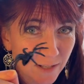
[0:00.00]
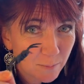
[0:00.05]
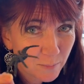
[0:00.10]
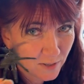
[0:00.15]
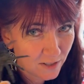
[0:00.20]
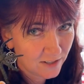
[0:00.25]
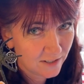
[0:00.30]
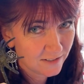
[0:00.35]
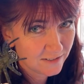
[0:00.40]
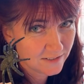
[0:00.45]
eat
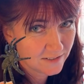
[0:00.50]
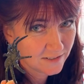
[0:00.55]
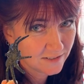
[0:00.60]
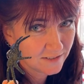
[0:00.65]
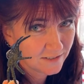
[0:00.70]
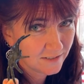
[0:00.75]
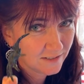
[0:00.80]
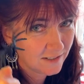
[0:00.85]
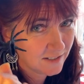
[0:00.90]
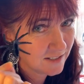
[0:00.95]

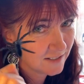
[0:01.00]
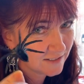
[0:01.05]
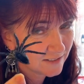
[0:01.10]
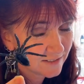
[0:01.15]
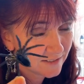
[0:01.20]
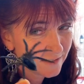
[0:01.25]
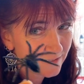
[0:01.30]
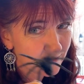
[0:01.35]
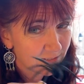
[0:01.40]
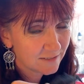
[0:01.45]
bugs.
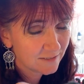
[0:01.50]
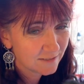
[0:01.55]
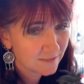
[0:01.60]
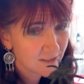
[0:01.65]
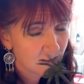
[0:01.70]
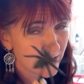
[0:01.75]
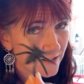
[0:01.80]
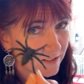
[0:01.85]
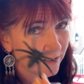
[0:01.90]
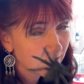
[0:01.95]
It's
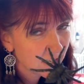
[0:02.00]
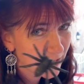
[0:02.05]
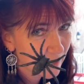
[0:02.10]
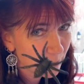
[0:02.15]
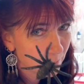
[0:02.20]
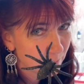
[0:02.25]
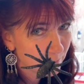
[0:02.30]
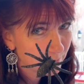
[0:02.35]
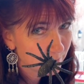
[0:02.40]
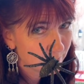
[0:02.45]
kind of
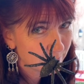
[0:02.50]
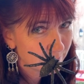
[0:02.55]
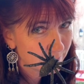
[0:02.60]
lame.